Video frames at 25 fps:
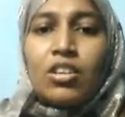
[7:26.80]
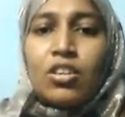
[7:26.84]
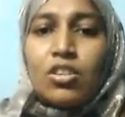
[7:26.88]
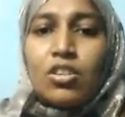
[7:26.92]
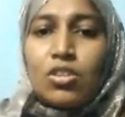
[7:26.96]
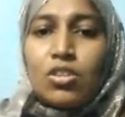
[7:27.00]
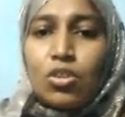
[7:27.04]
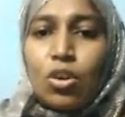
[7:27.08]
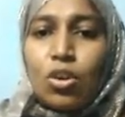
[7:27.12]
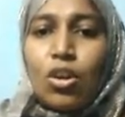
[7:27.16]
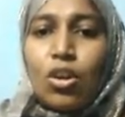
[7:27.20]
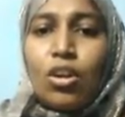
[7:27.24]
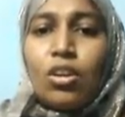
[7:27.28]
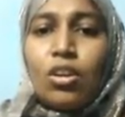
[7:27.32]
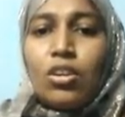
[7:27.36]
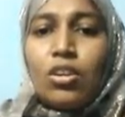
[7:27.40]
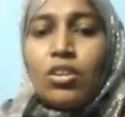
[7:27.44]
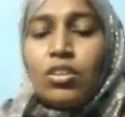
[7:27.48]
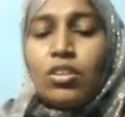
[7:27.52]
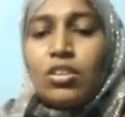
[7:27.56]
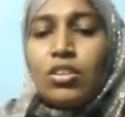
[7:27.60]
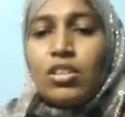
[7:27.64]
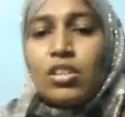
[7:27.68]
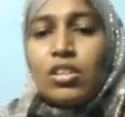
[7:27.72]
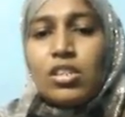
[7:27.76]
So,
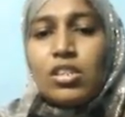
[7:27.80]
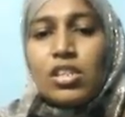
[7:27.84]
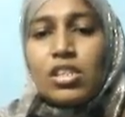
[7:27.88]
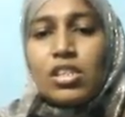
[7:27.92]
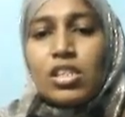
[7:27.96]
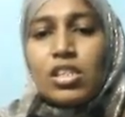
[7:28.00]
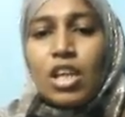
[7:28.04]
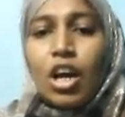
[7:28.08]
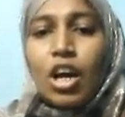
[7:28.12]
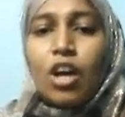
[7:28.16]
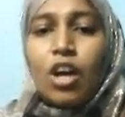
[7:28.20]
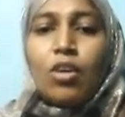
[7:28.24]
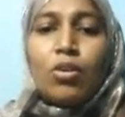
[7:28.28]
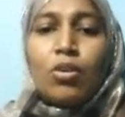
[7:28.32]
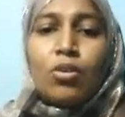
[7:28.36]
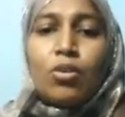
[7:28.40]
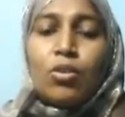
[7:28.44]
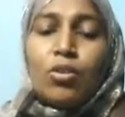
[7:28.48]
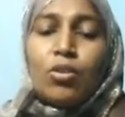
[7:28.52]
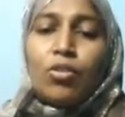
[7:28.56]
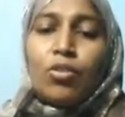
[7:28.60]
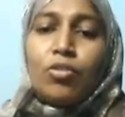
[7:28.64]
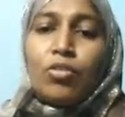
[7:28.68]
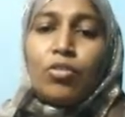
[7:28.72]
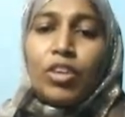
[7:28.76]
this is how
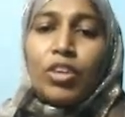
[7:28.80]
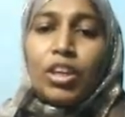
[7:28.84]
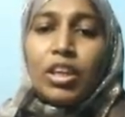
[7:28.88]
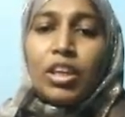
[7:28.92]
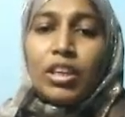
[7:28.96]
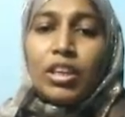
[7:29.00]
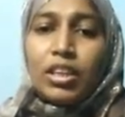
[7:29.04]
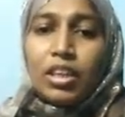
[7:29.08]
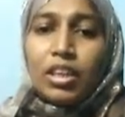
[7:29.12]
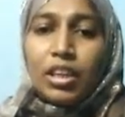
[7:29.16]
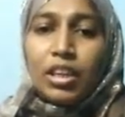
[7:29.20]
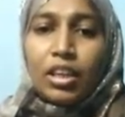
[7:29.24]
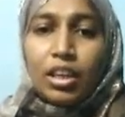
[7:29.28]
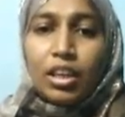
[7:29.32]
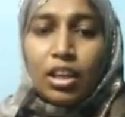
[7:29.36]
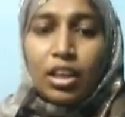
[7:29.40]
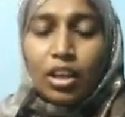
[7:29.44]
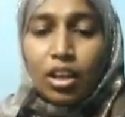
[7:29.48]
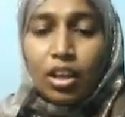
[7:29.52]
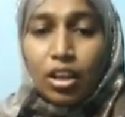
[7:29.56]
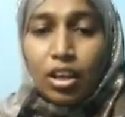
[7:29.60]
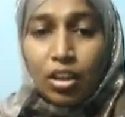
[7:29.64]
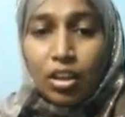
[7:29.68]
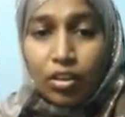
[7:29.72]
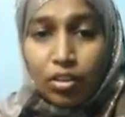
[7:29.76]
we
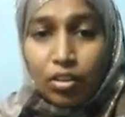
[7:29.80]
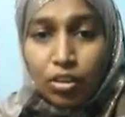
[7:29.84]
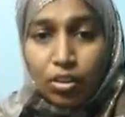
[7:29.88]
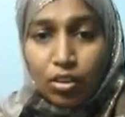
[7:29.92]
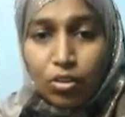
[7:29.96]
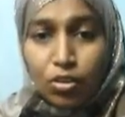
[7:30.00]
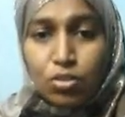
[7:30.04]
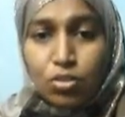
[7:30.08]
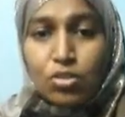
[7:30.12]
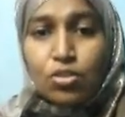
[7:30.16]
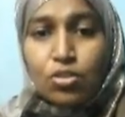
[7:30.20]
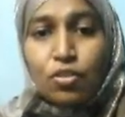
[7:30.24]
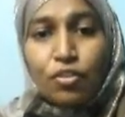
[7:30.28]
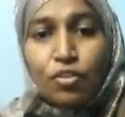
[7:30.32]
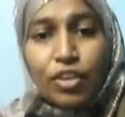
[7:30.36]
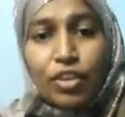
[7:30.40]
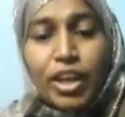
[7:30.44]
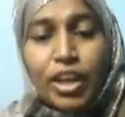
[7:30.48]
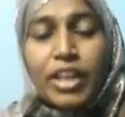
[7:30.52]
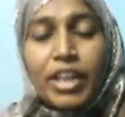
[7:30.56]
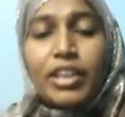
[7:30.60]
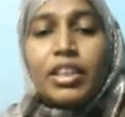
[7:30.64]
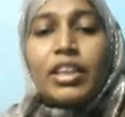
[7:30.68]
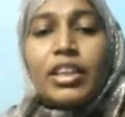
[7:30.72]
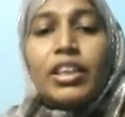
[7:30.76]
used to
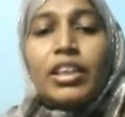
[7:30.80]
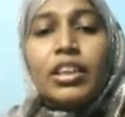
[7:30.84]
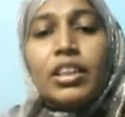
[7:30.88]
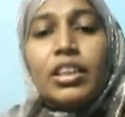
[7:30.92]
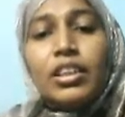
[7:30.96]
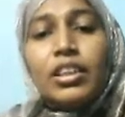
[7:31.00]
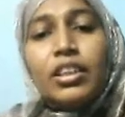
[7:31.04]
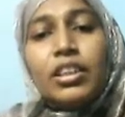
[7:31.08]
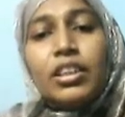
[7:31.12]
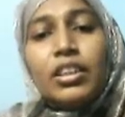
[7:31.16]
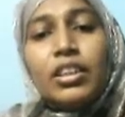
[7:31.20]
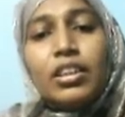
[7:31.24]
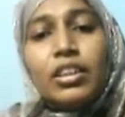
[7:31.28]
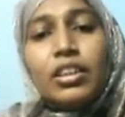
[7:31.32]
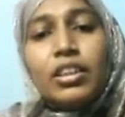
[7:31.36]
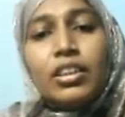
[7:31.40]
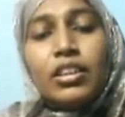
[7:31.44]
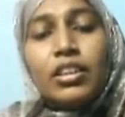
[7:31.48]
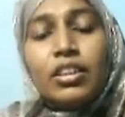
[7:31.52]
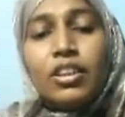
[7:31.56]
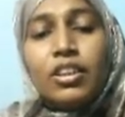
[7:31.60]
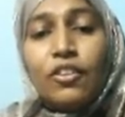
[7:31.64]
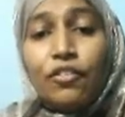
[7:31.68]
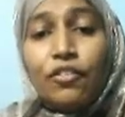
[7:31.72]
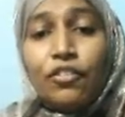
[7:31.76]
find the
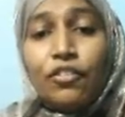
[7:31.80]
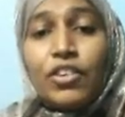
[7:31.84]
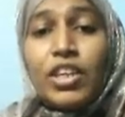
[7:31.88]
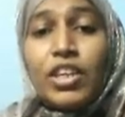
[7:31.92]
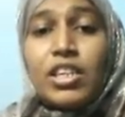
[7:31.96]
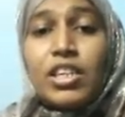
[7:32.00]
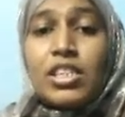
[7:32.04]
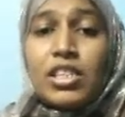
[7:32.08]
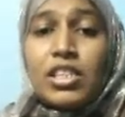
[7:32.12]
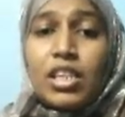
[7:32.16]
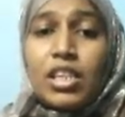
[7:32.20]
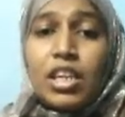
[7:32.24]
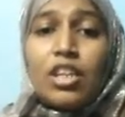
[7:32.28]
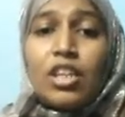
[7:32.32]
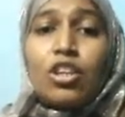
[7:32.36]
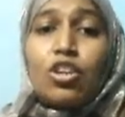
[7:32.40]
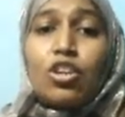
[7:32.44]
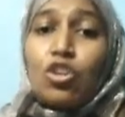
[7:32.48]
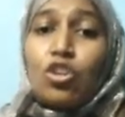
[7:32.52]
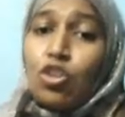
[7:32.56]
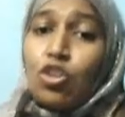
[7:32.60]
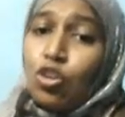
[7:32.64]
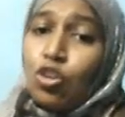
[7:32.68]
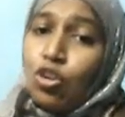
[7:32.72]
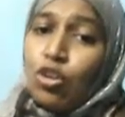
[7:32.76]
difference in
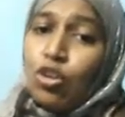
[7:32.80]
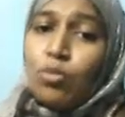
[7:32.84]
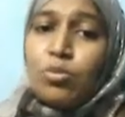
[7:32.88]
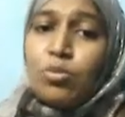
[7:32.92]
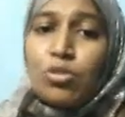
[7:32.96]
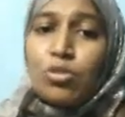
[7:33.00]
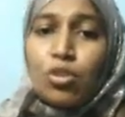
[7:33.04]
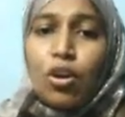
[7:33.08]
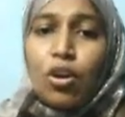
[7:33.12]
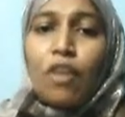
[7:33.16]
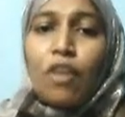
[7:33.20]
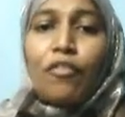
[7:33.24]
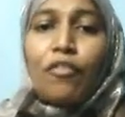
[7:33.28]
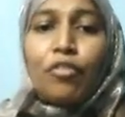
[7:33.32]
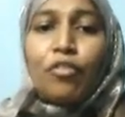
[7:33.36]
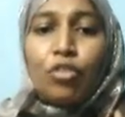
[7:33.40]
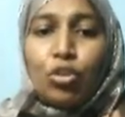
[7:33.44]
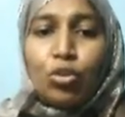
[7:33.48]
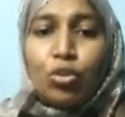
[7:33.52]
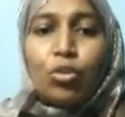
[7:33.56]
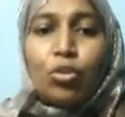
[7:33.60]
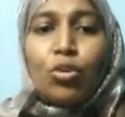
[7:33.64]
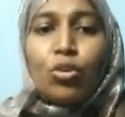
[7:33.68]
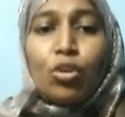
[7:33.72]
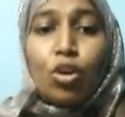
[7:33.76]
cubes of
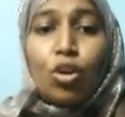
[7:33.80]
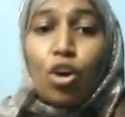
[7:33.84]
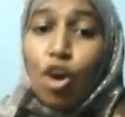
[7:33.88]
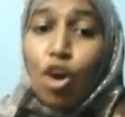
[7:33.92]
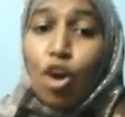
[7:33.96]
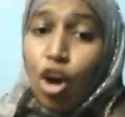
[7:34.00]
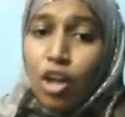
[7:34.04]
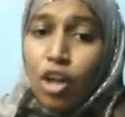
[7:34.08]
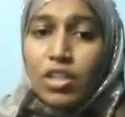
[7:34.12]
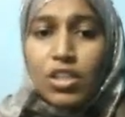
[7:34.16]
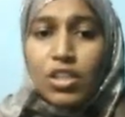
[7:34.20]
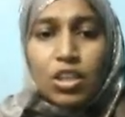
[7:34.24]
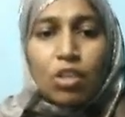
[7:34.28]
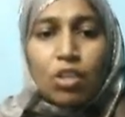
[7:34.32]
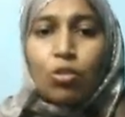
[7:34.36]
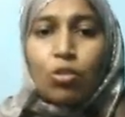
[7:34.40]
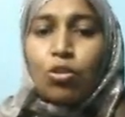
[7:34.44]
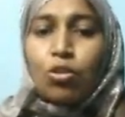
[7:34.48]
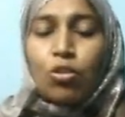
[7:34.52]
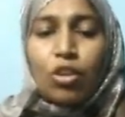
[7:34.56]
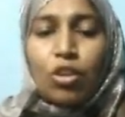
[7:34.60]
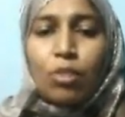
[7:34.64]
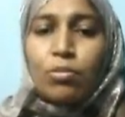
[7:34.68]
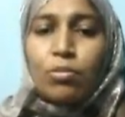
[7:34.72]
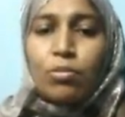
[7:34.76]
2
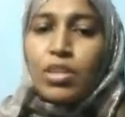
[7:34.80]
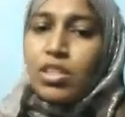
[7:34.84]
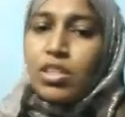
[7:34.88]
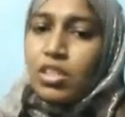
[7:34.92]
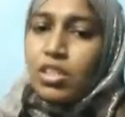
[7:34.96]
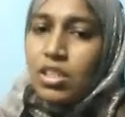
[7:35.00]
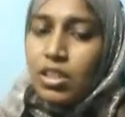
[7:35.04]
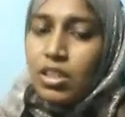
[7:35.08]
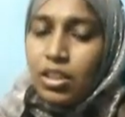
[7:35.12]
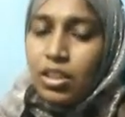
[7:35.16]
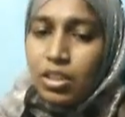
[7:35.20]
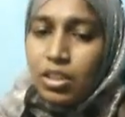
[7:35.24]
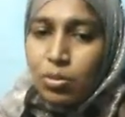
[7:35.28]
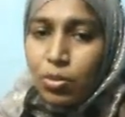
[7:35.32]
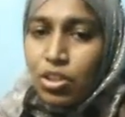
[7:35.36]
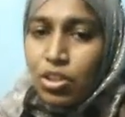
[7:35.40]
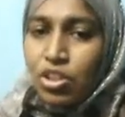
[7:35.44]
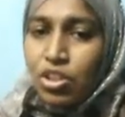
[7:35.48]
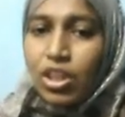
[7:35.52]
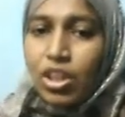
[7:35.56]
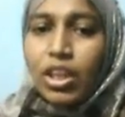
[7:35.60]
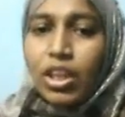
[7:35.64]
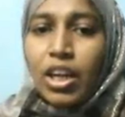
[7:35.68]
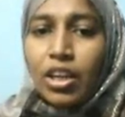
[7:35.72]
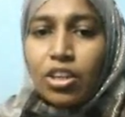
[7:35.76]
consecutive numbers.
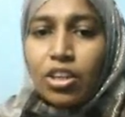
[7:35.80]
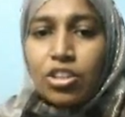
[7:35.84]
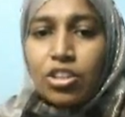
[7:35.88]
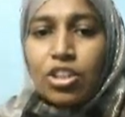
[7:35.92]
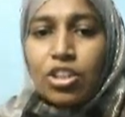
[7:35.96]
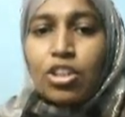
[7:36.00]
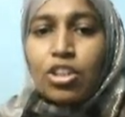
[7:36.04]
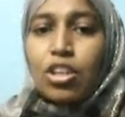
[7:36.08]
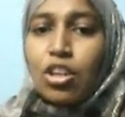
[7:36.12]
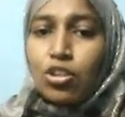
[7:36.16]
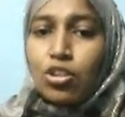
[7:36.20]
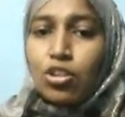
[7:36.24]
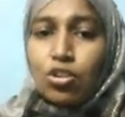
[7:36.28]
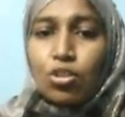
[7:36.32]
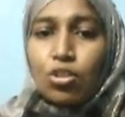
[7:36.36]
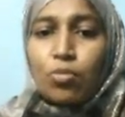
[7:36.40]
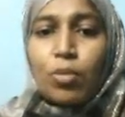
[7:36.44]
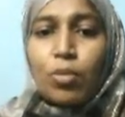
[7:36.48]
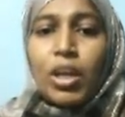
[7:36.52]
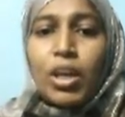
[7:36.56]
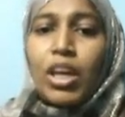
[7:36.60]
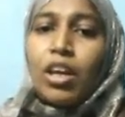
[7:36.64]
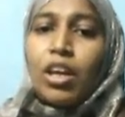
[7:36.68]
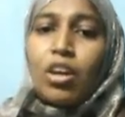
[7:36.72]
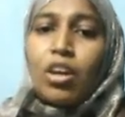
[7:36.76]
Special condition, they should
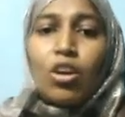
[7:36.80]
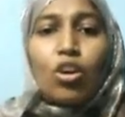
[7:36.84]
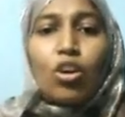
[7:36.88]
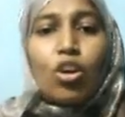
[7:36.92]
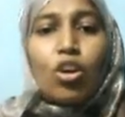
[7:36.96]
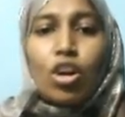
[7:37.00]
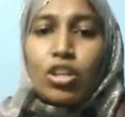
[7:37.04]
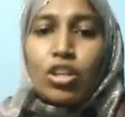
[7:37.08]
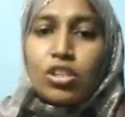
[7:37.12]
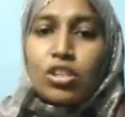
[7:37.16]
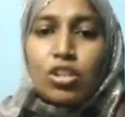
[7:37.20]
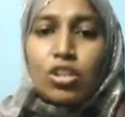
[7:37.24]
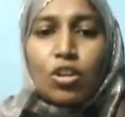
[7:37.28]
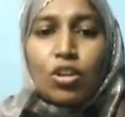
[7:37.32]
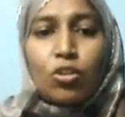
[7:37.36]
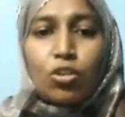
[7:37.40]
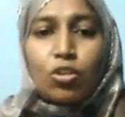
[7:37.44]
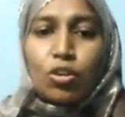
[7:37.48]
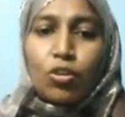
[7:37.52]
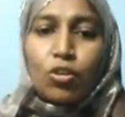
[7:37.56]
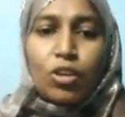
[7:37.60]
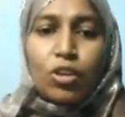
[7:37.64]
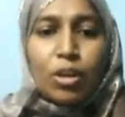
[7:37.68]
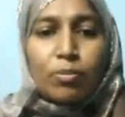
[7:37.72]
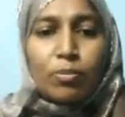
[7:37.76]
be
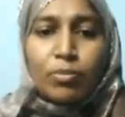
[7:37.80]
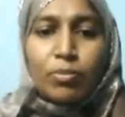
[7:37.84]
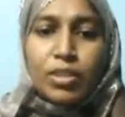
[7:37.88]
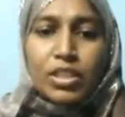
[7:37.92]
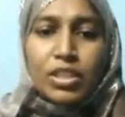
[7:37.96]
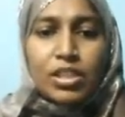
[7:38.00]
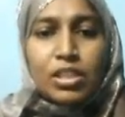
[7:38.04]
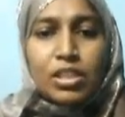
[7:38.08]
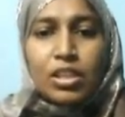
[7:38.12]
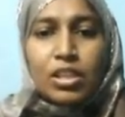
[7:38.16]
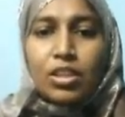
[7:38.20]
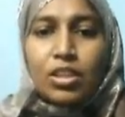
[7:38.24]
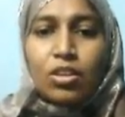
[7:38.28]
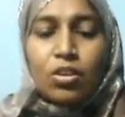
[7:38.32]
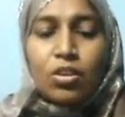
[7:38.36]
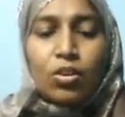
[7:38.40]
consecutive numbers.